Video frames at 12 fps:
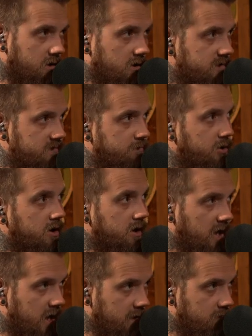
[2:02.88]
yards per
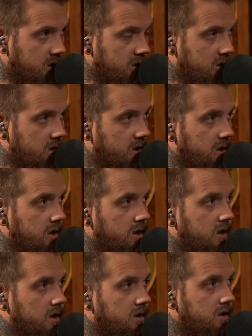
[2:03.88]
game. Yeah,
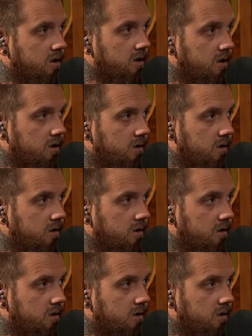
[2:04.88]
it was